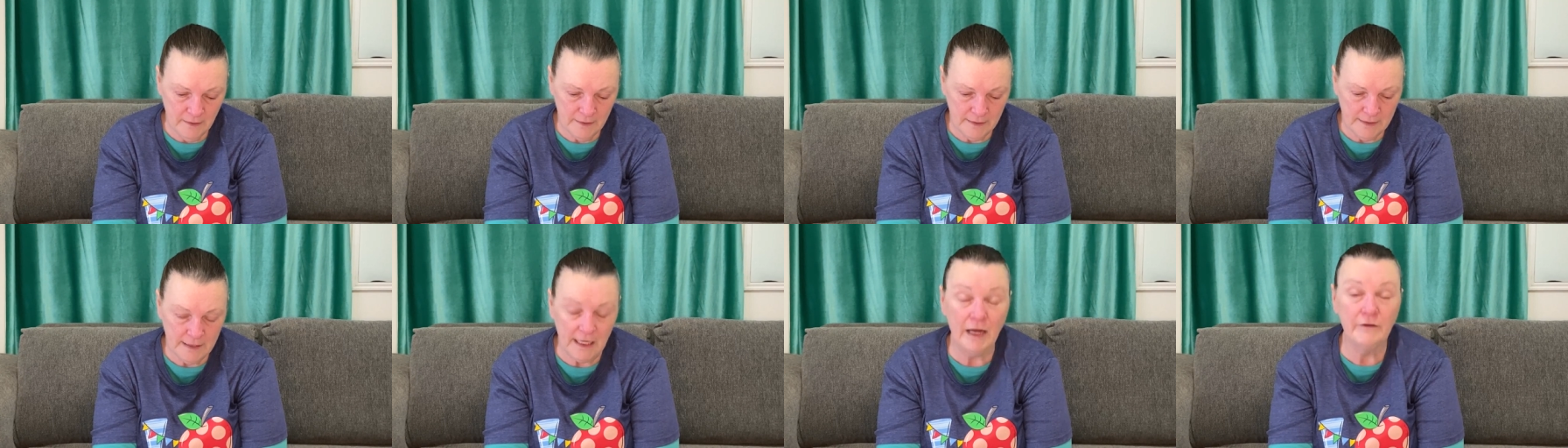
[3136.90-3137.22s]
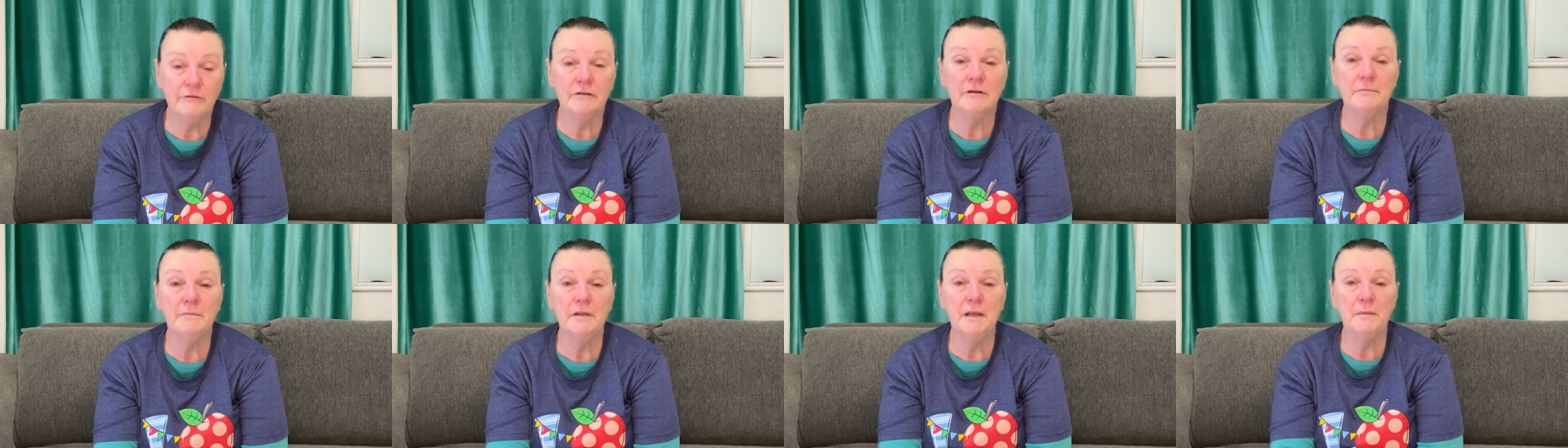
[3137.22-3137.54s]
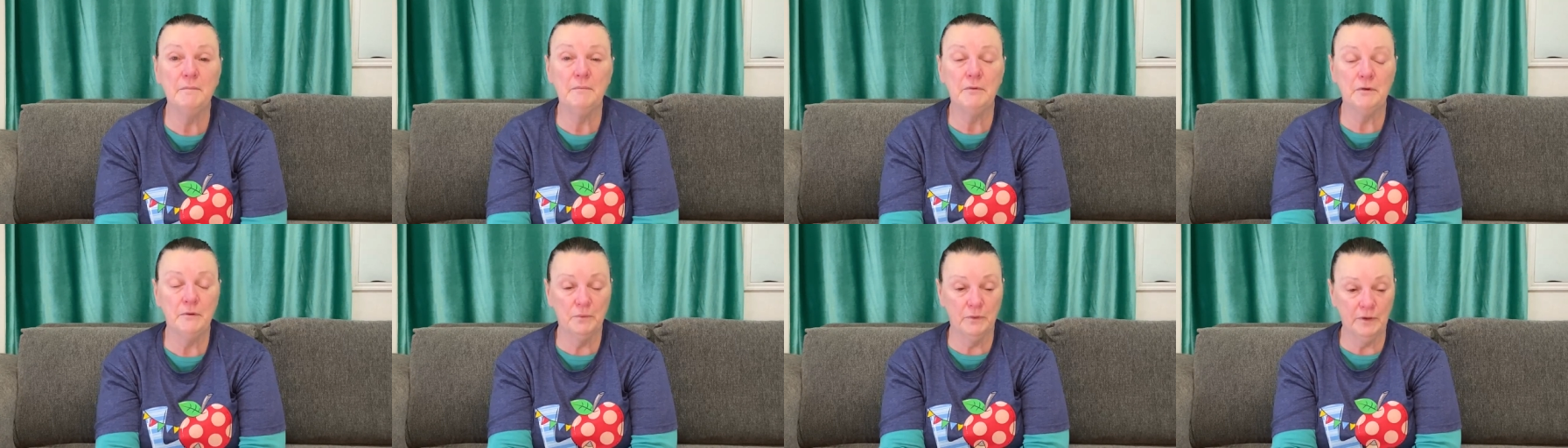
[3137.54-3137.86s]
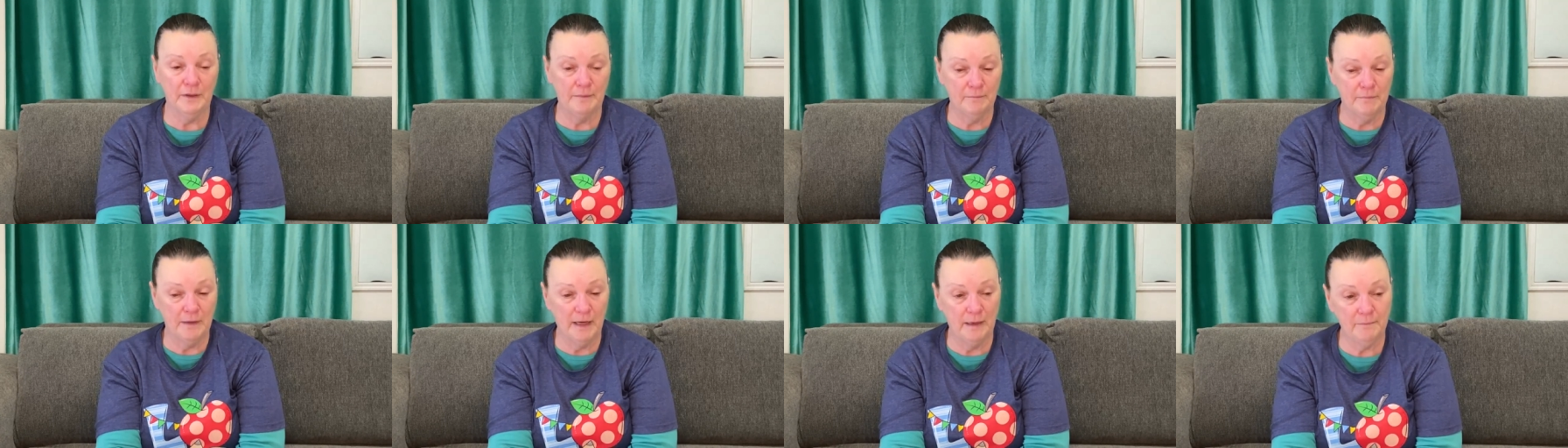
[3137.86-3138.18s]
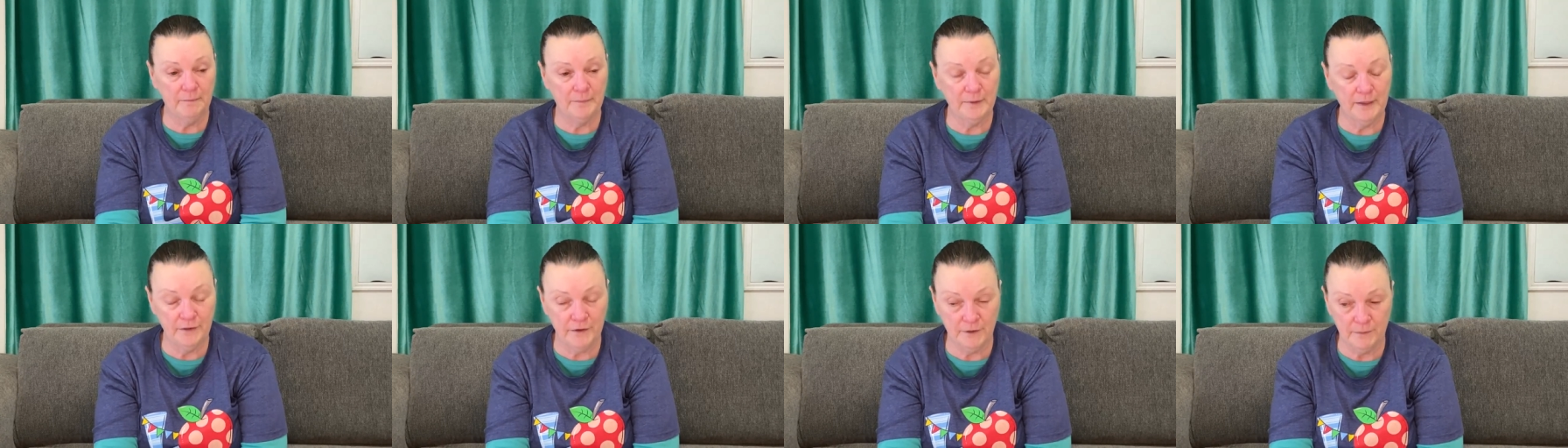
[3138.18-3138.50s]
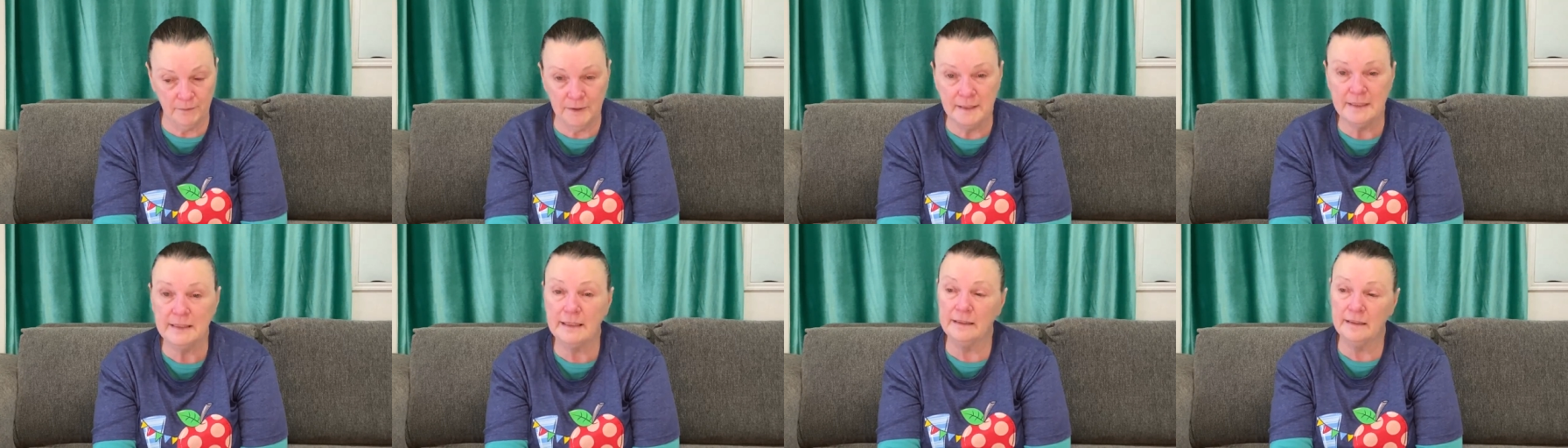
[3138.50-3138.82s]
See, I remember when my brother
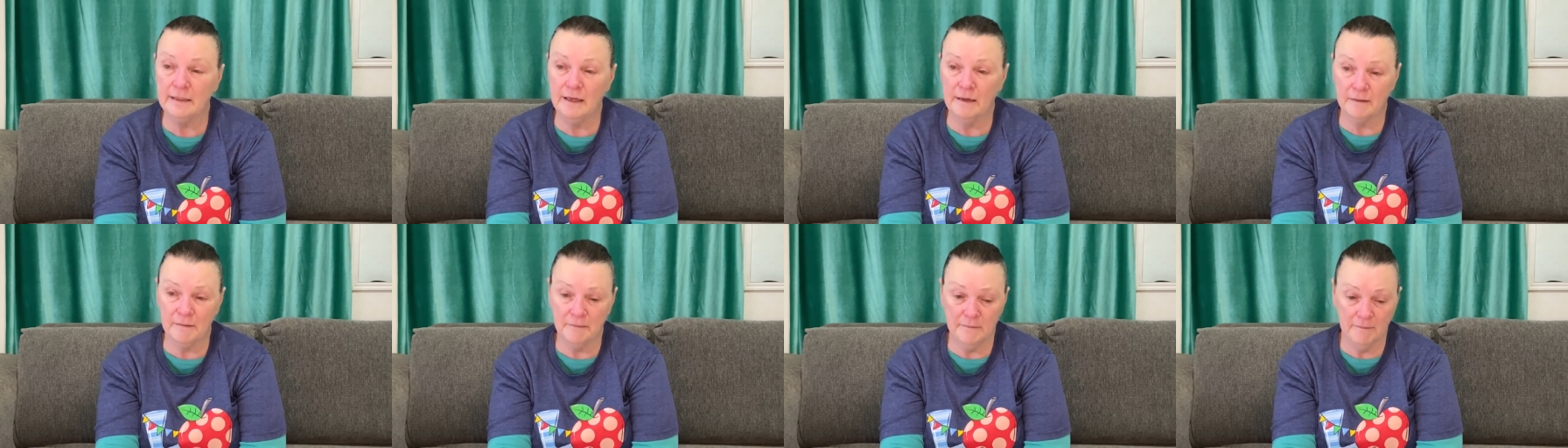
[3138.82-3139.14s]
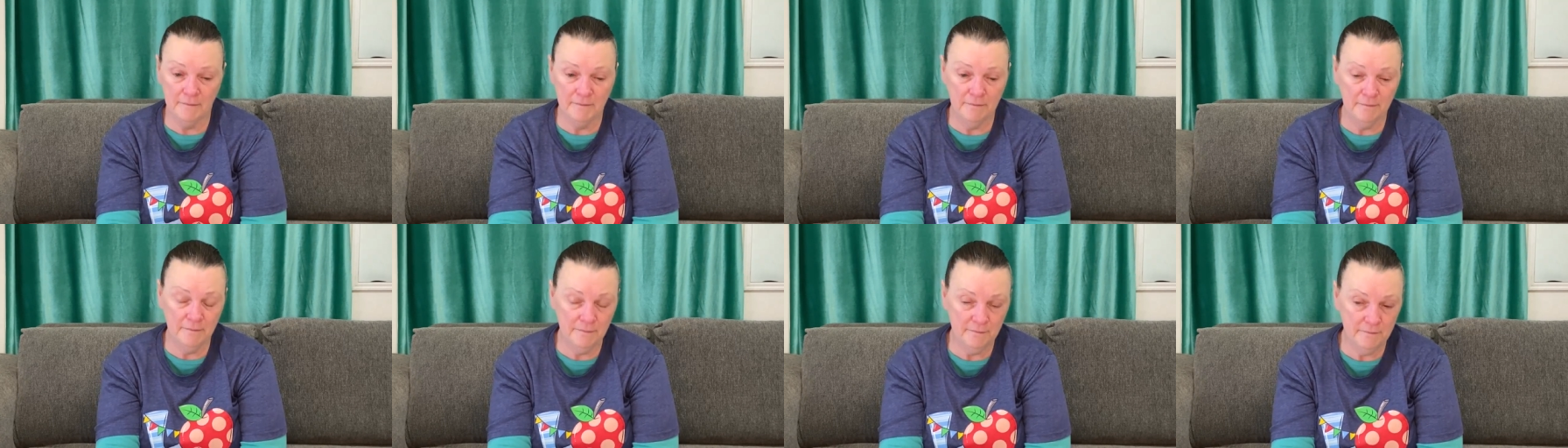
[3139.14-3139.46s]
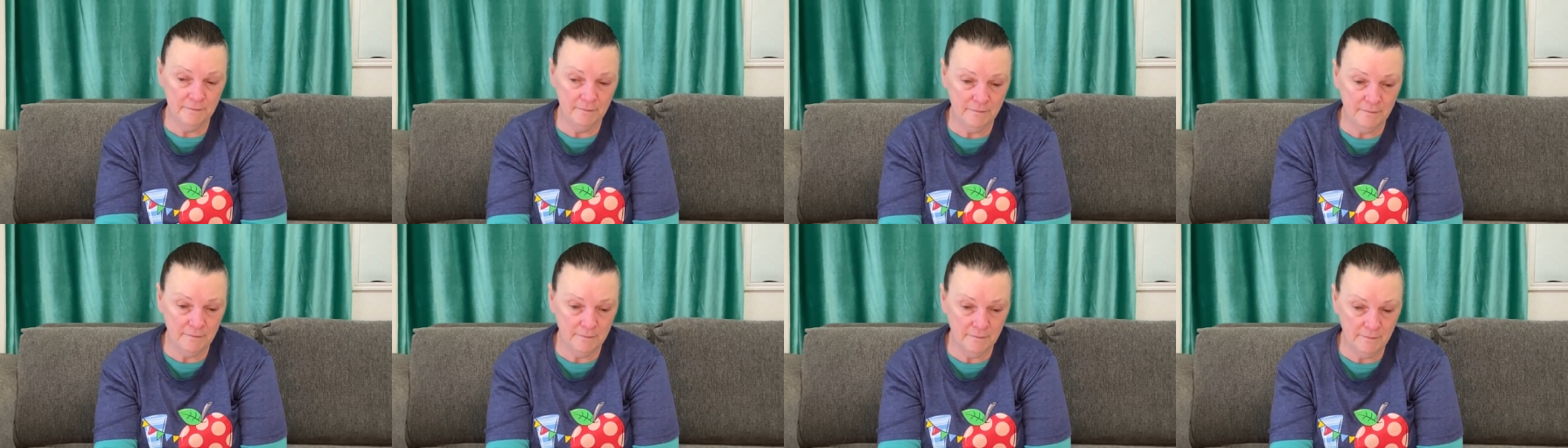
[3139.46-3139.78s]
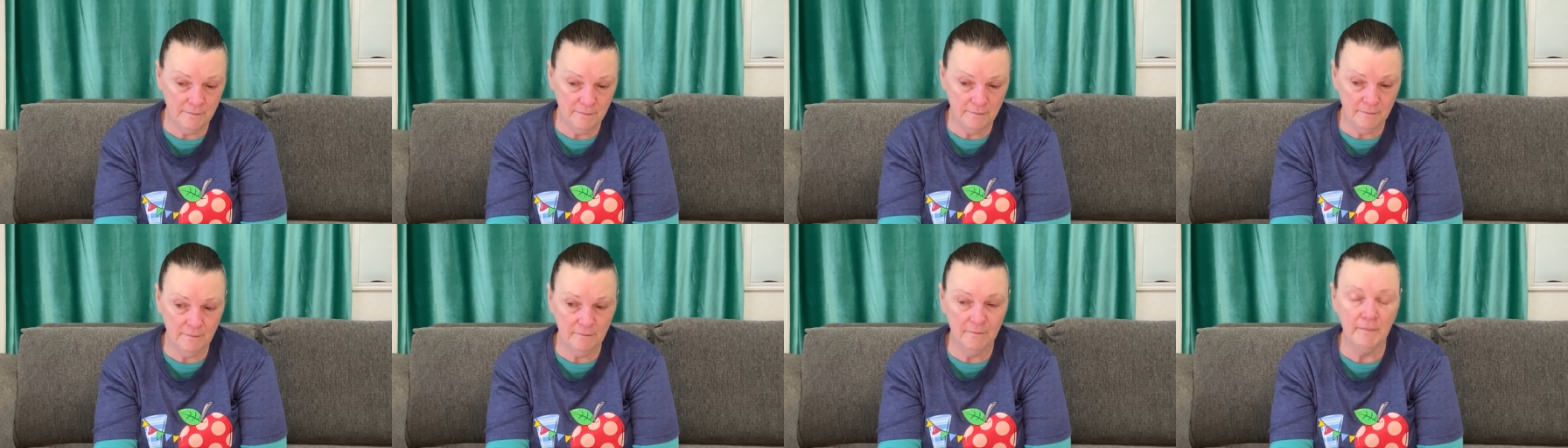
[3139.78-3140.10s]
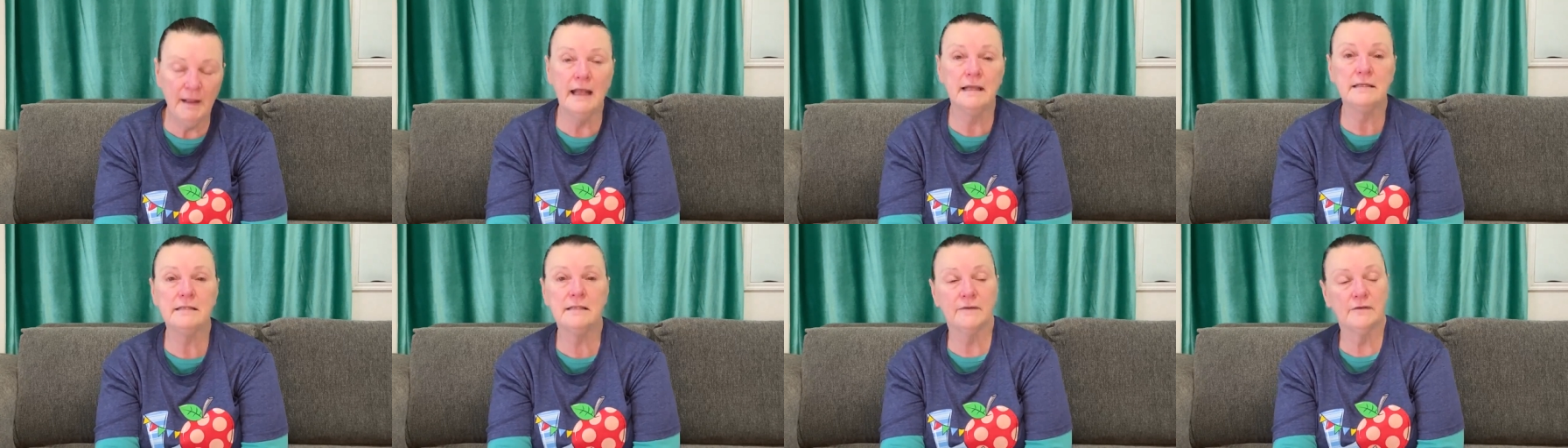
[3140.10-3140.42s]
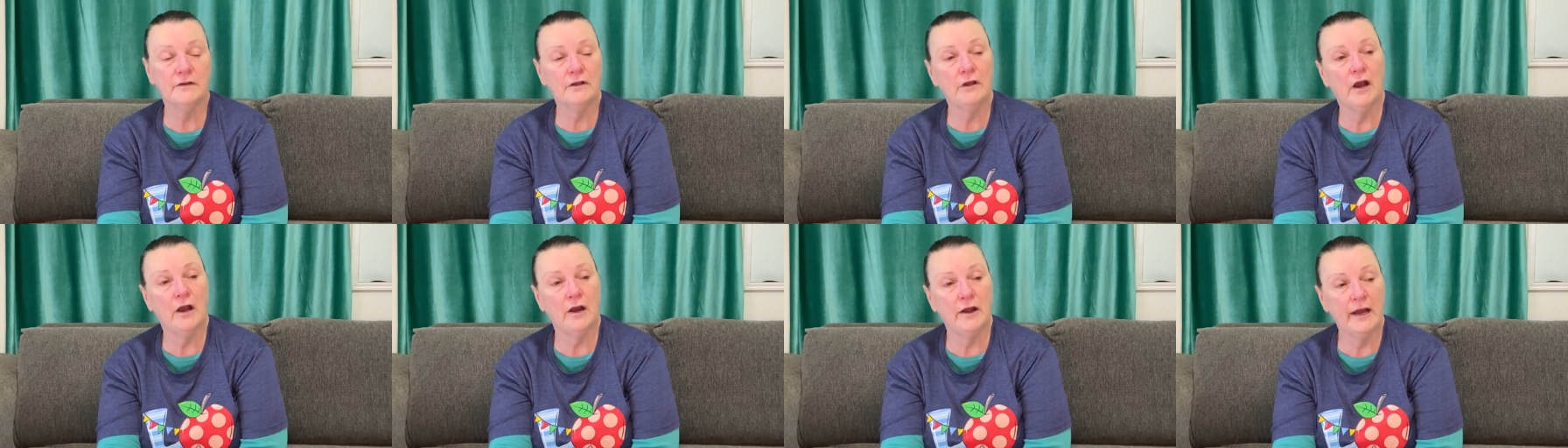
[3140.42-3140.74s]
was in a massive
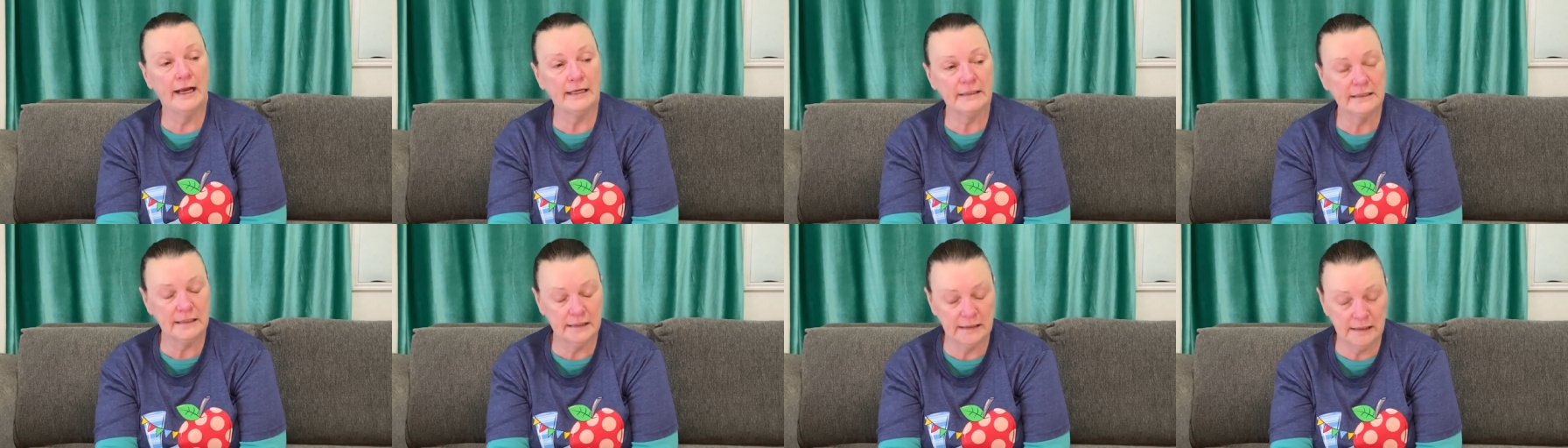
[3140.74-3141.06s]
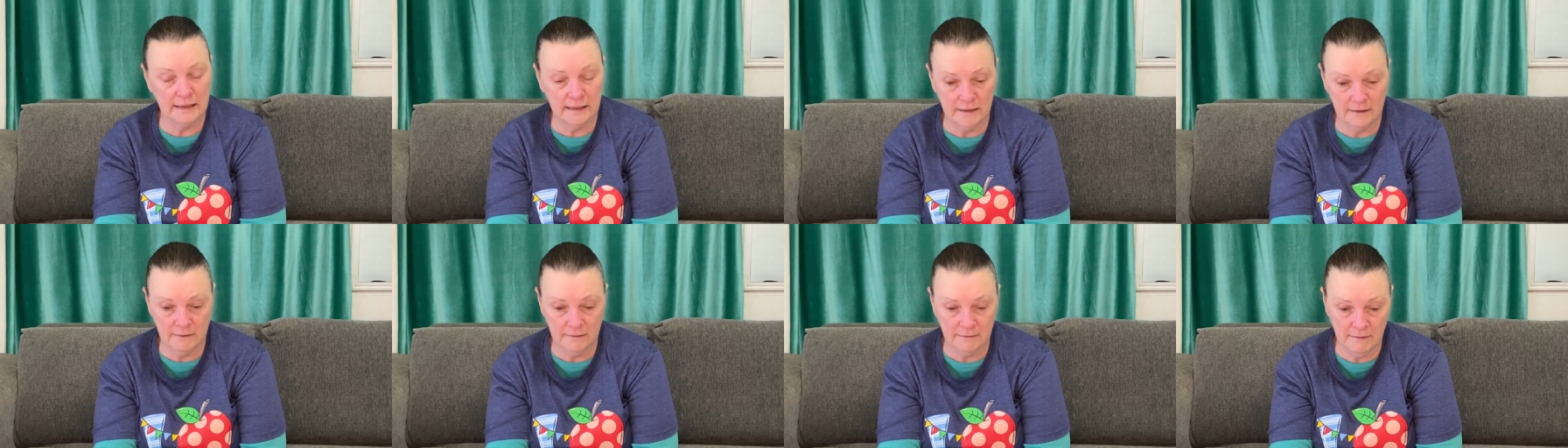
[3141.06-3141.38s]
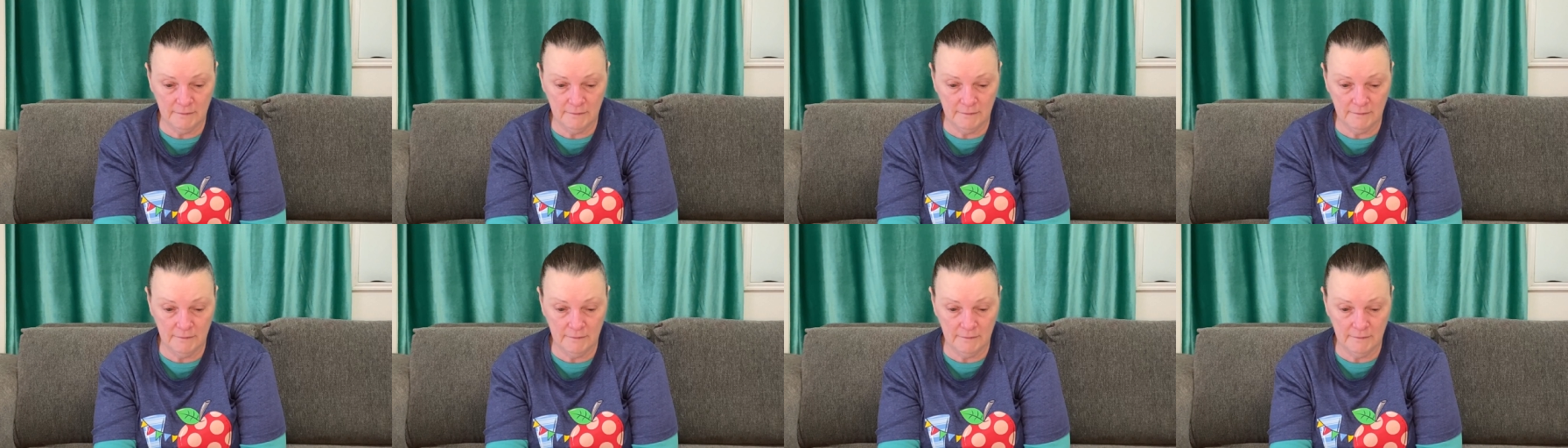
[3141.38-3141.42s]
car accident